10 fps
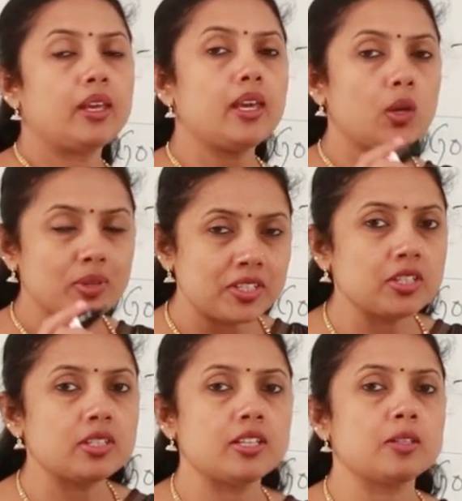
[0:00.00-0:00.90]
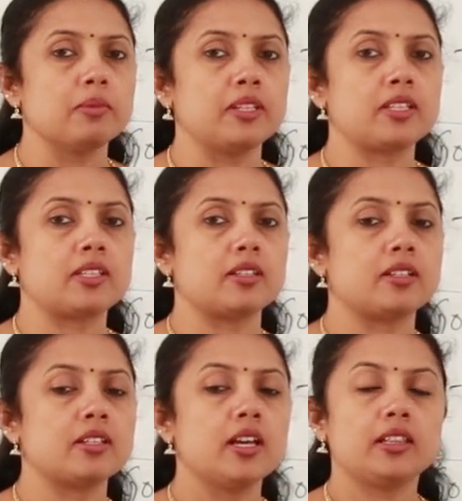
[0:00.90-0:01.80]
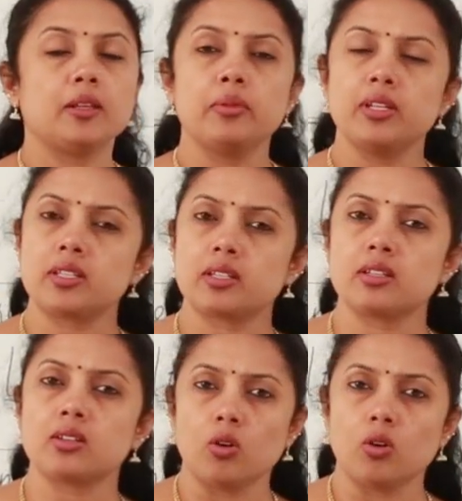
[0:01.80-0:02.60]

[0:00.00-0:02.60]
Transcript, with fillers: He questions his ministers. The ministers